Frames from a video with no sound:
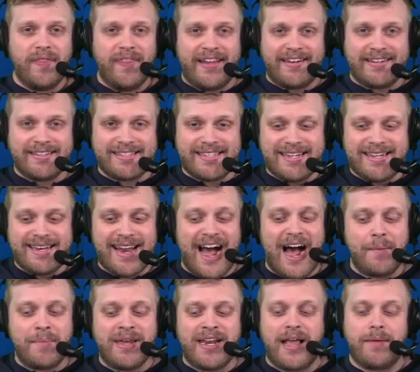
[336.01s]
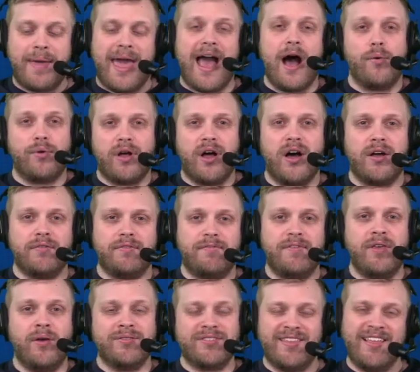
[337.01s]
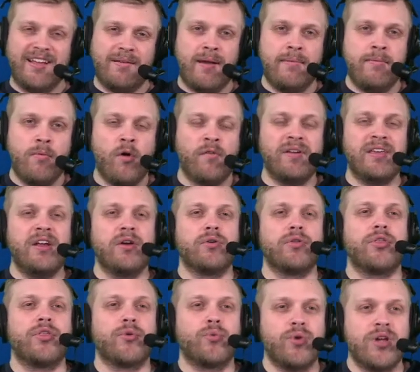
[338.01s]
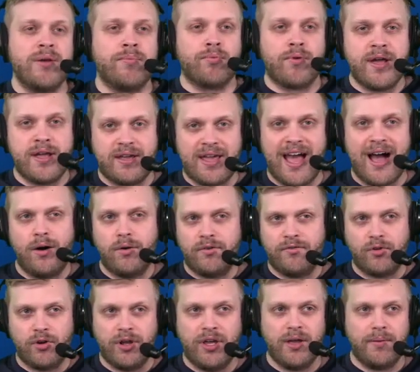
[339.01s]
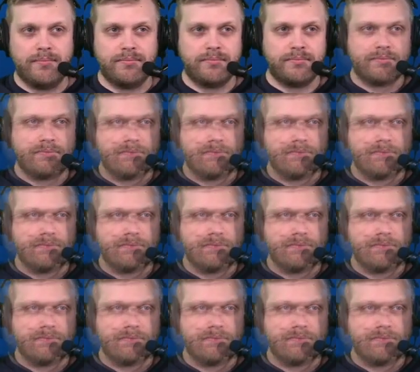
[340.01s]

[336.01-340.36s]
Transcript: That does not mean I'm out on Fields. I think it might be more of a year three breakout for him.